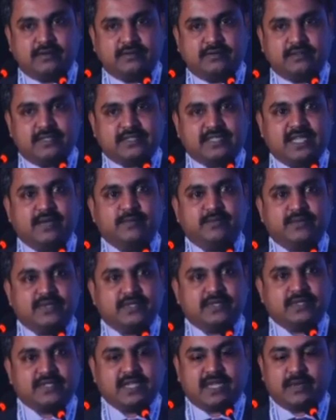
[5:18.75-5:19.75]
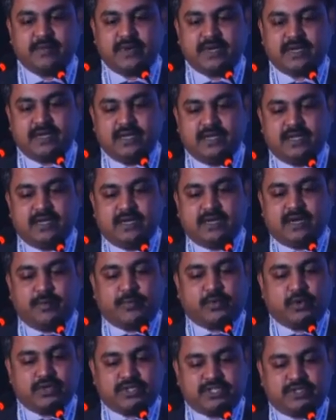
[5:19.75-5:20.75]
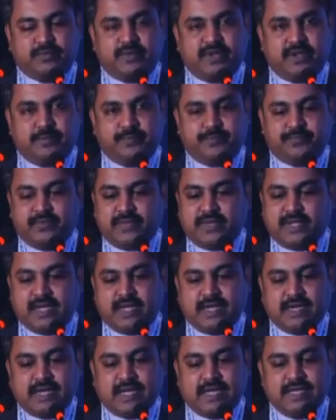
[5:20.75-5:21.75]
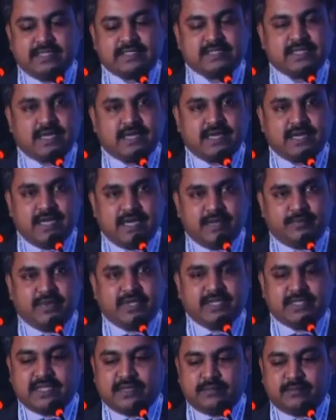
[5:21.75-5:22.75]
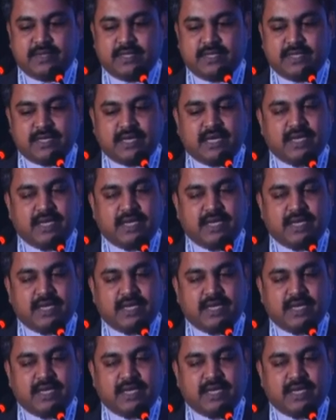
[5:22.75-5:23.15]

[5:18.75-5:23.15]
in the same segment approached me, and I started helping them.